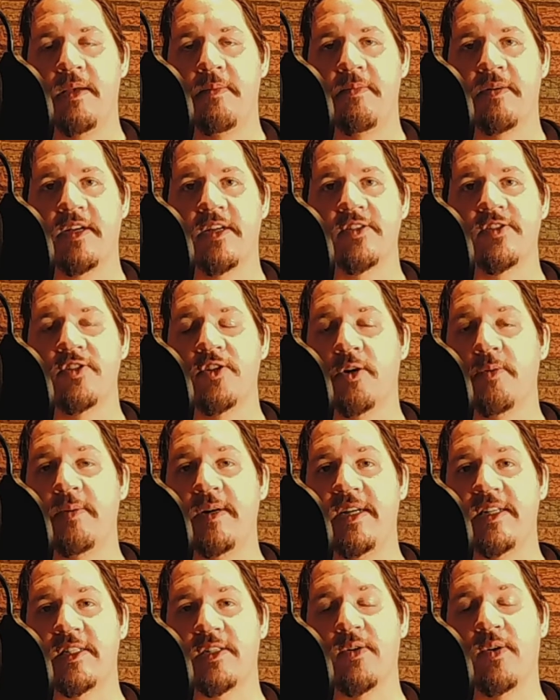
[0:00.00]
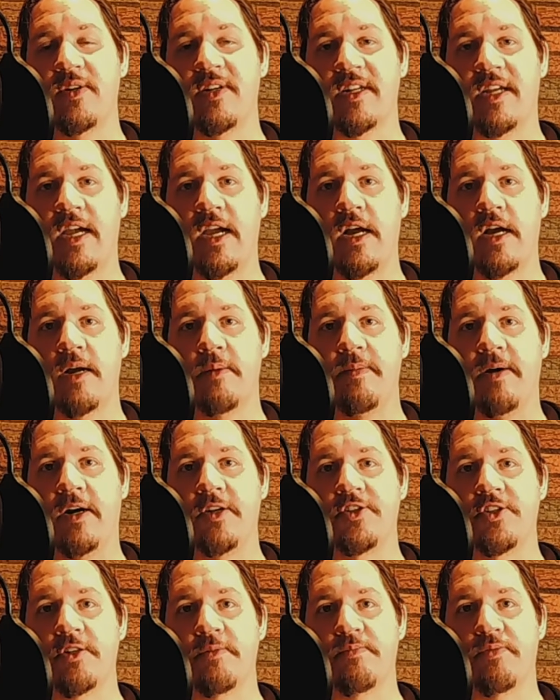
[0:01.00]
because nobody's going to care
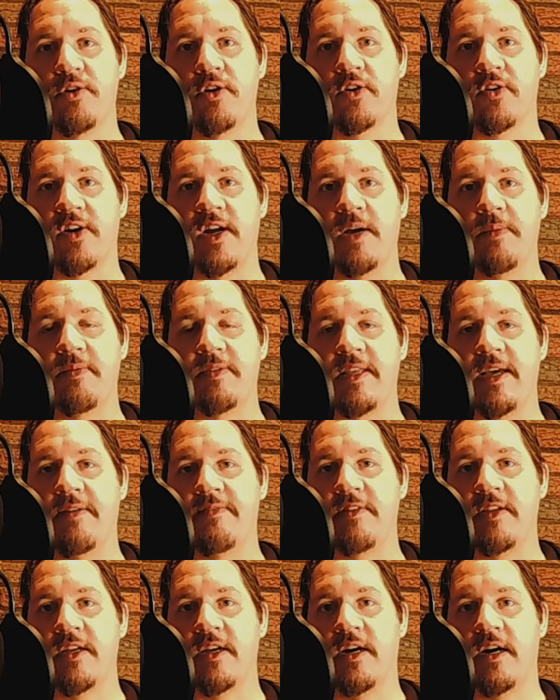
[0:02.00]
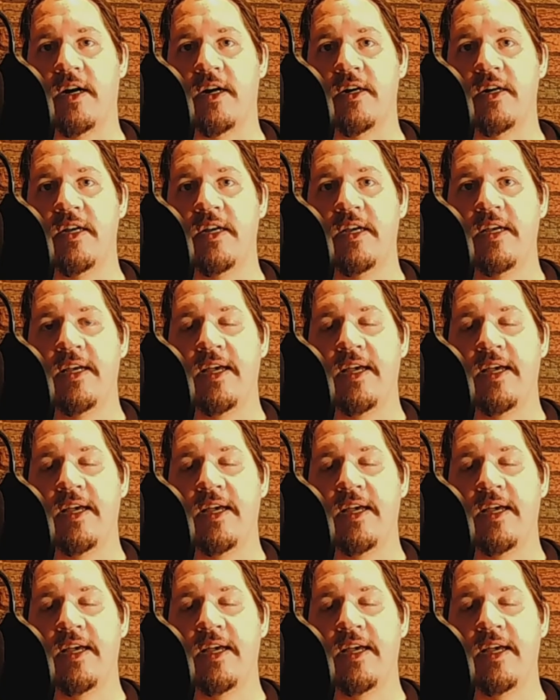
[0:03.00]
about your program with FTR